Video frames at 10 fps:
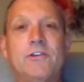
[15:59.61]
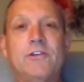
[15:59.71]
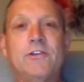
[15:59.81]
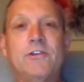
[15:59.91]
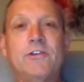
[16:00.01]

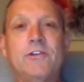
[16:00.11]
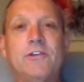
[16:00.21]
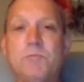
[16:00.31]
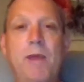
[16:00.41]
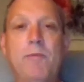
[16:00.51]
She said the
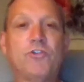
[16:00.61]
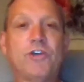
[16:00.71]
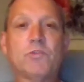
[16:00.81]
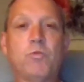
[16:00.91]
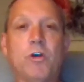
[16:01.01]
most people
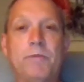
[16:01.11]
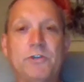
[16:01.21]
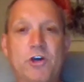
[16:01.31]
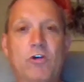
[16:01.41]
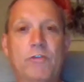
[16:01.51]
just want to be
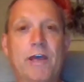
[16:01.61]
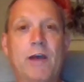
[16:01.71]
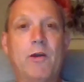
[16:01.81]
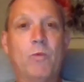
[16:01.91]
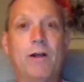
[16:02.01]
told they're
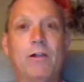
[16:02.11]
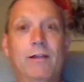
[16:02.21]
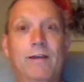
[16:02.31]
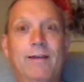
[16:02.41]
going well,